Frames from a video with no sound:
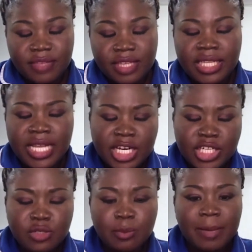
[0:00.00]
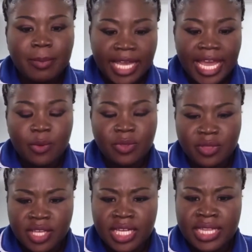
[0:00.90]
the national public health and
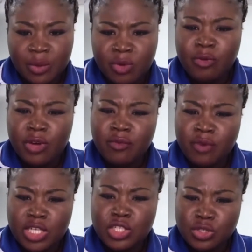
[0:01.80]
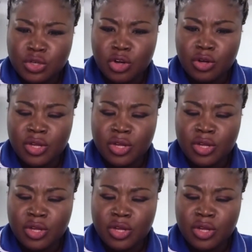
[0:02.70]
think that we're really, really strong.